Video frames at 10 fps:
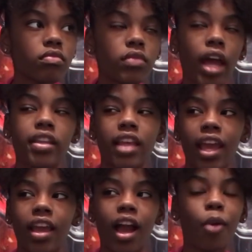Like,
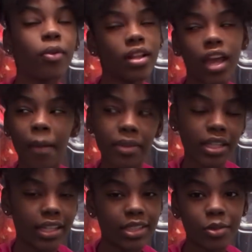dang, I really can't
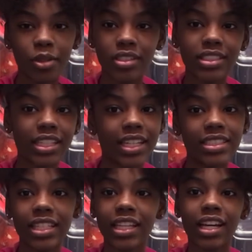believe this girl sitting here
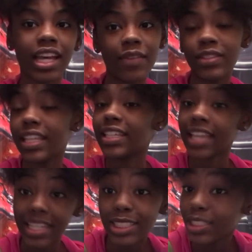telling her everything.
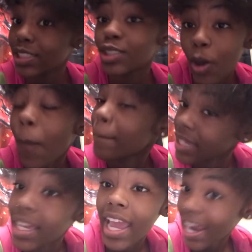Yes, she told
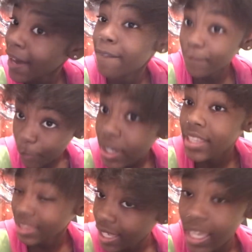me
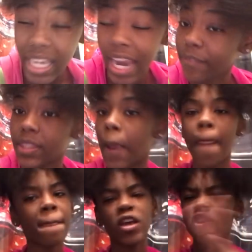everything.
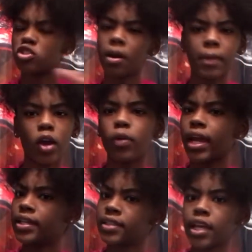So I'm like,
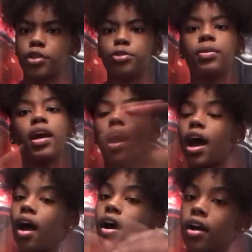okay, thank you.
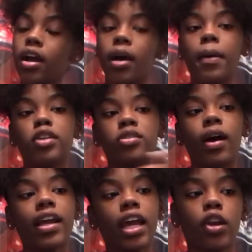I hung up. So
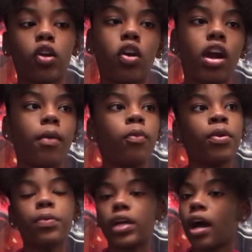I got in the car.
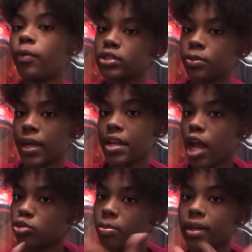I went to
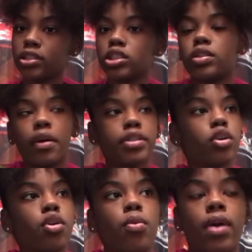McDonald's with my sister. I
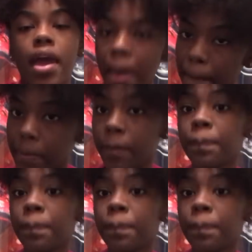told her what happened.